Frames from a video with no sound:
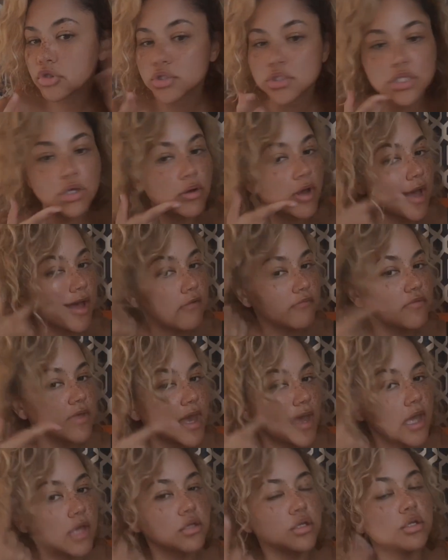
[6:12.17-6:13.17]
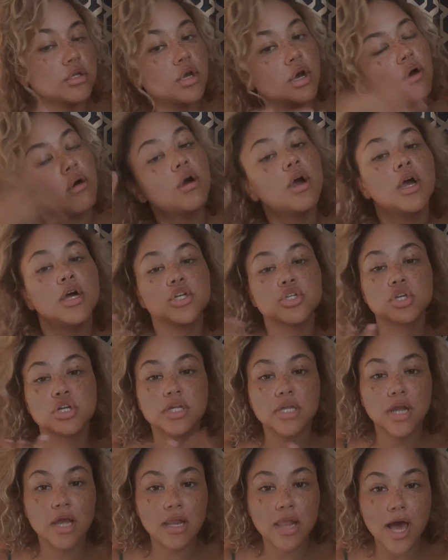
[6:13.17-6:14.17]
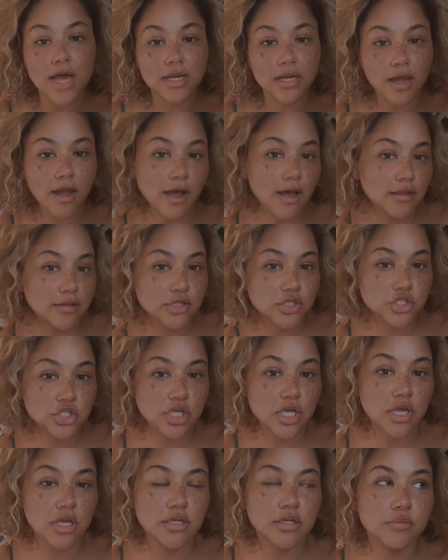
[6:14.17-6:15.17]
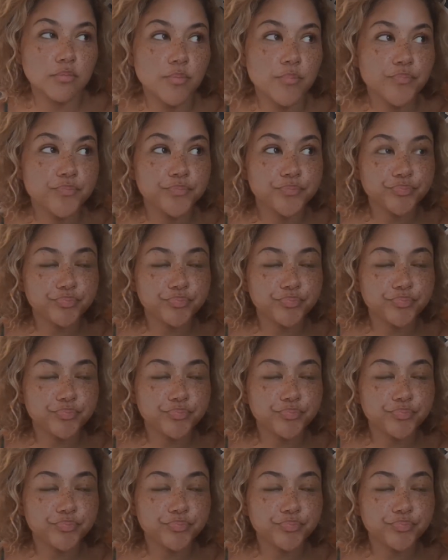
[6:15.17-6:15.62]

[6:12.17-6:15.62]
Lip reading: you still have that, you know, drinking a lot of collagen.